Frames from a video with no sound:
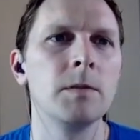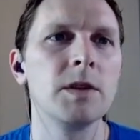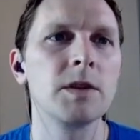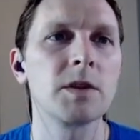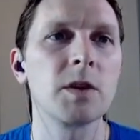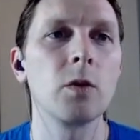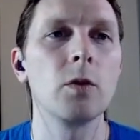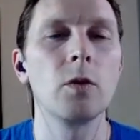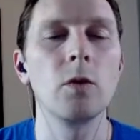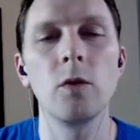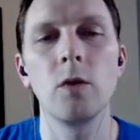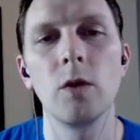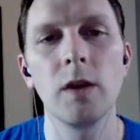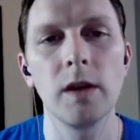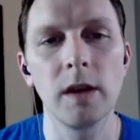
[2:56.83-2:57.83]
So
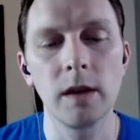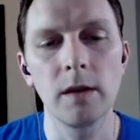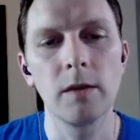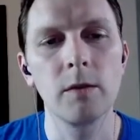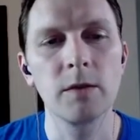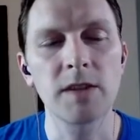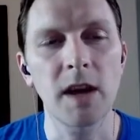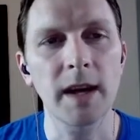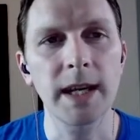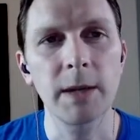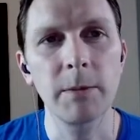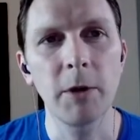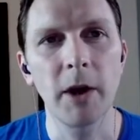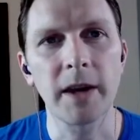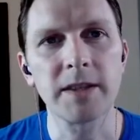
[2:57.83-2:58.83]
talking
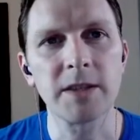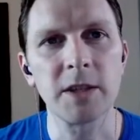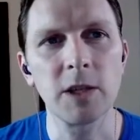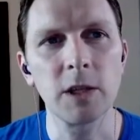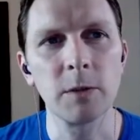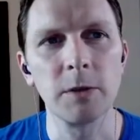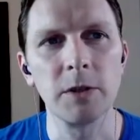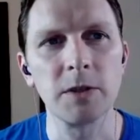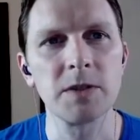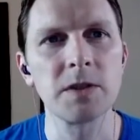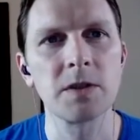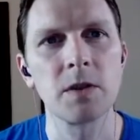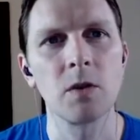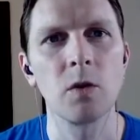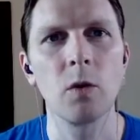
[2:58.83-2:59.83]
about
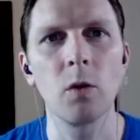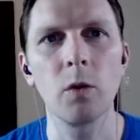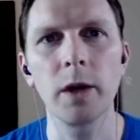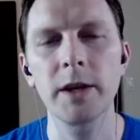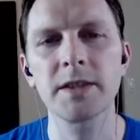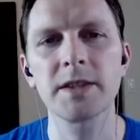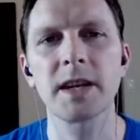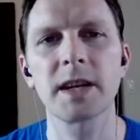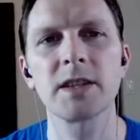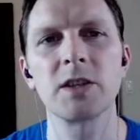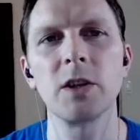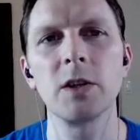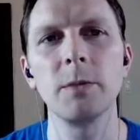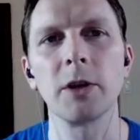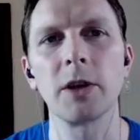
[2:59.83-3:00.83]
executables, where does an
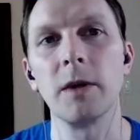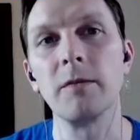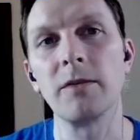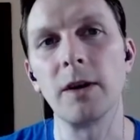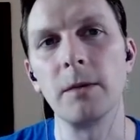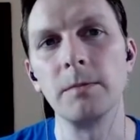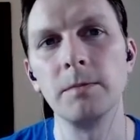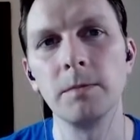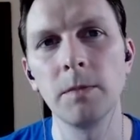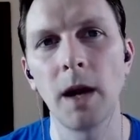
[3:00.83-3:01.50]
executable come from?